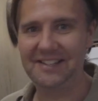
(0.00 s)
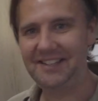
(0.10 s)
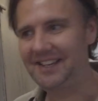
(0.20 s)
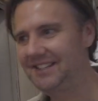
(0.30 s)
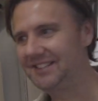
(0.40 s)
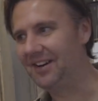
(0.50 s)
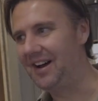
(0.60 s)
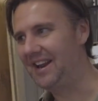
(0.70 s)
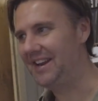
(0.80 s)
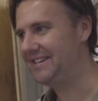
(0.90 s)
that's the
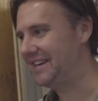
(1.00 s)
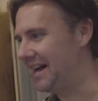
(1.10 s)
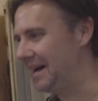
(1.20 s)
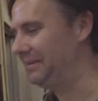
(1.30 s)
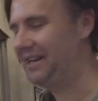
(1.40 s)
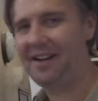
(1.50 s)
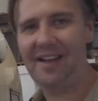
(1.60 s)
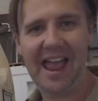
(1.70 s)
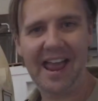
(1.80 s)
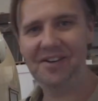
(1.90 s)
inside, and you
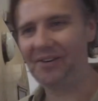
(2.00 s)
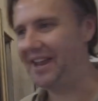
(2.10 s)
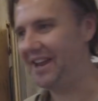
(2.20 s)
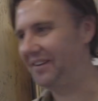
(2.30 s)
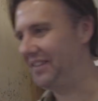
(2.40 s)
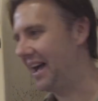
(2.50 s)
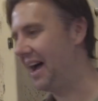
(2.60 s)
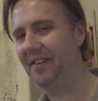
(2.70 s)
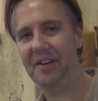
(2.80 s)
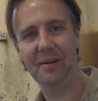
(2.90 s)
know, Andrew here at the
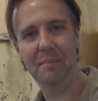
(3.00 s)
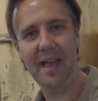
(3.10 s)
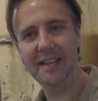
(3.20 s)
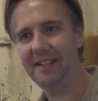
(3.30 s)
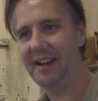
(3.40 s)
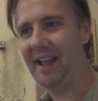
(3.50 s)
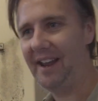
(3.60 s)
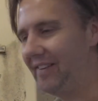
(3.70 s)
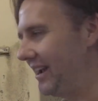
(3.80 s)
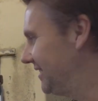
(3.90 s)
RV Repair Centre,
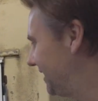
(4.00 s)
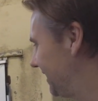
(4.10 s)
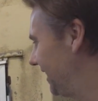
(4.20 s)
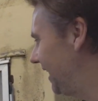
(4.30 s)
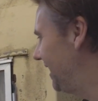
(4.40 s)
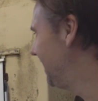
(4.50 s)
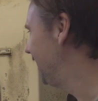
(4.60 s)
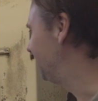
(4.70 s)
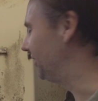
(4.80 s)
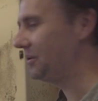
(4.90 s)
he reckons it's going to
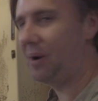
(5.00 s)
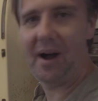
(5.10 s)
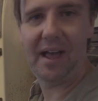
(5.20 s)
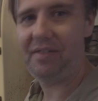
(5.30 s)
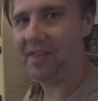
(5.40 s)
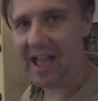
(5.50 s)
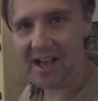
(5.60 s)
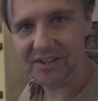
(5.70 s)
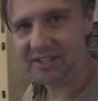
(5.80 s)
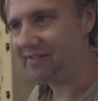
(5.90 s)
require
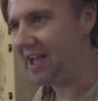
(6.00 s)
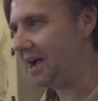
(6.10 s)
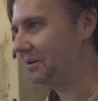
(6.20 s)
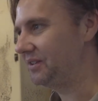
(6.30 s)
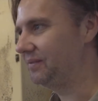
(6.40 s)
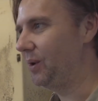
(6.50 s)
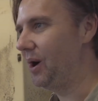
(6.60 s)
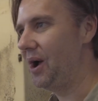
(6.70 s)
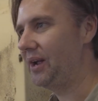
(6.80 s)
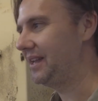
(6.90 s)
thousands of hours of
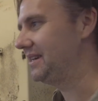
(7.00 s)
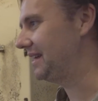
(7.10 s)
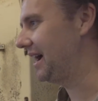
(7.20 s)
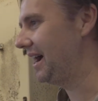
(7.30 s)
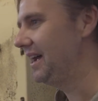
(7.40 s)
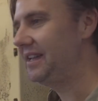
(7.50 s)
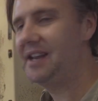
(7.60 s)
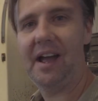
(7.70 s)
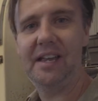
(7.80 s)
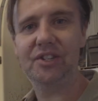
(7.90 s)
work, and
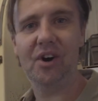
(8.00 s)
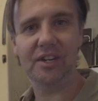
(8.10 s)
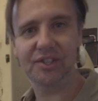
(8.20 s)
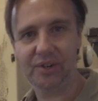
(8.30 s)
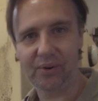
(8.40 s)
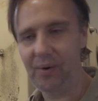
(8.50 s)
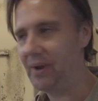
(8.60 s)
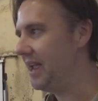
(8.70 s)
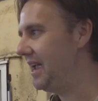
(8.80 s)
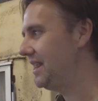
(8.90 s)
you know, he's got his
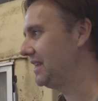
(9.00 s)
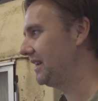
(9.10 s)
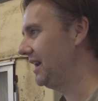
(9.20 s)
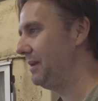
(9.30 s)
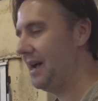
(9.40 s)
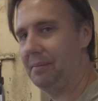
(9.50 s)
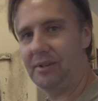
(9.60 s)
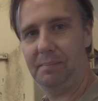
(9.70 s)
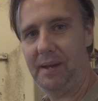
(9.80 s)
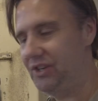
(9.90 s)
crew here that's going to be
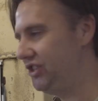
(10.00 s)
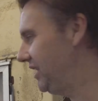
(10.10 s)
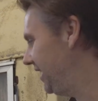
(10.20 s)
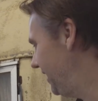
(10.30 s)
able to pitch in